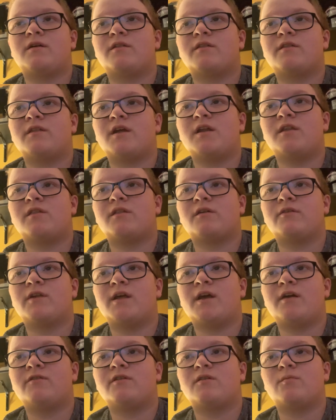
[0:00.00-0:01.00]
Saints are
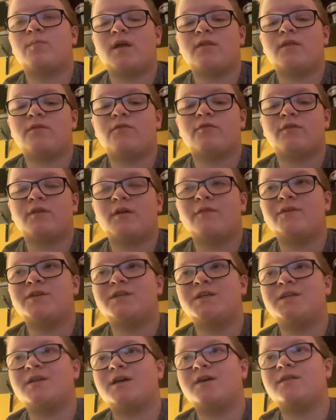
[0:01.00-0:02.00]
down to the Panthers
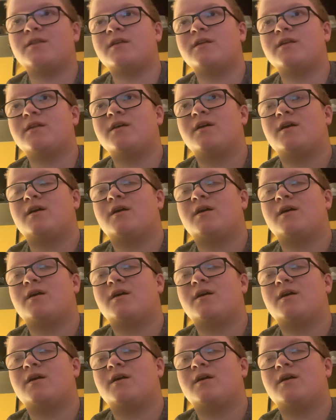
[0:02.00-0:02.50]
17-0